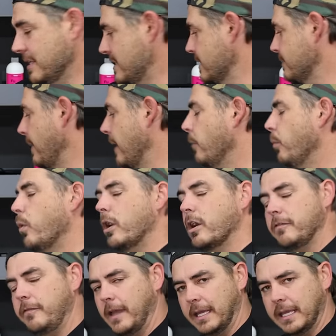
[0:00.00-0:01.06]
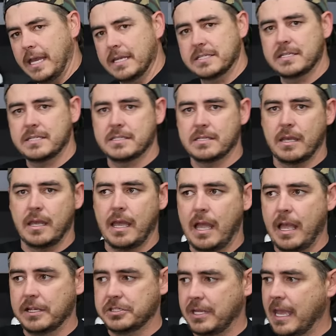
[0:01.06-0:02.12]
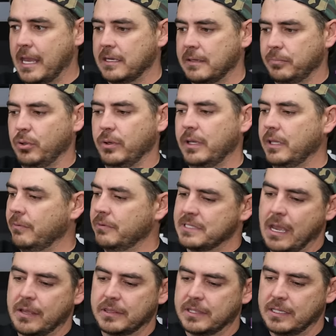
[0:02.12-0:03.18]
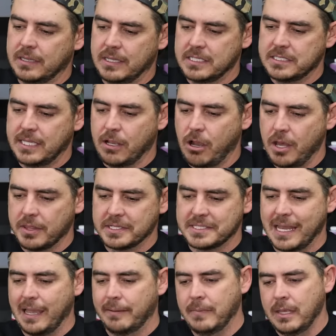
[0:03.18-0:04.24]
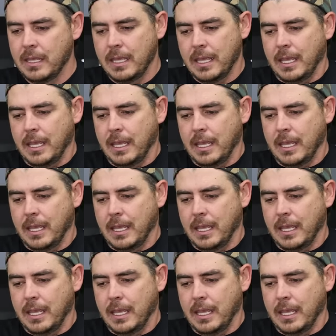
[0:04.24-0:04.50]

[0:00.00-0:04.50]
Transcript: This is my work van, guys. This is, I actually had an employee that was out in this thing all the time.